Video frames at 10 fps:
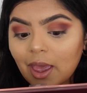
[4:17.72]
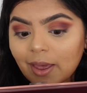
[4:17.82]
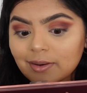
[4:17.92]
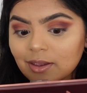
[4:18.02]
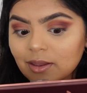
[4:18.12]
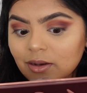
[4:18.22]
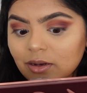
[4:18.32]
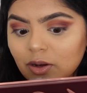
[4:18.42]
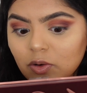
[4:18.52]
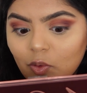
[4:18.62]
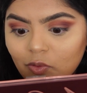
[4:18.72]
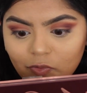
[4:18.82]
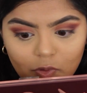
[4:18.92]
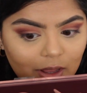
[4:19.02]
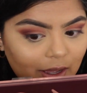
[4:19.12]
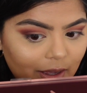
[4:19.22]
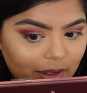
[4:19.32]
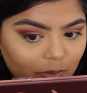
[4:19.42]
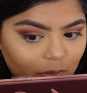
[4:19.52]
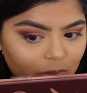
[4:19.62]
And again, no fallout
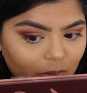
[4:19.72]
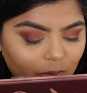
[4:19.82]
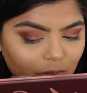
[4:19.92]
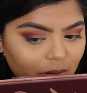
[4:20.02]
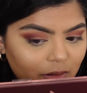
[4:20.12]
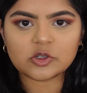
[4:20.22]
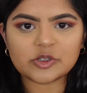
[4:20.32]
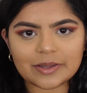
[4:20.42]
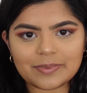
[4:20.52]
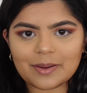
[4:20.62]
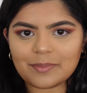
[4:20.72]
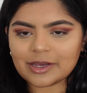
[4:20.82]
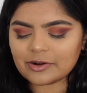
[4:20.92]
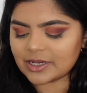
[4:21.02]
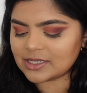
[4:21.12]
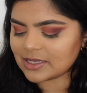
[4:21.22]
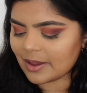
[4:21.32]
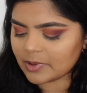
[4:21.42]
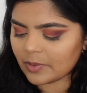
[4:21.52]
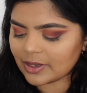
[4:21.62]
at all. To deepen up my crease,
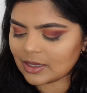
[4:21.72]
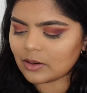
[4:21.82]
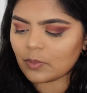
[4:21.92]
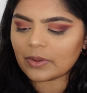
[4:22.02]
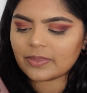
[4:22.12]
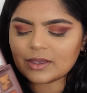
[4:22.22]
I'm going in with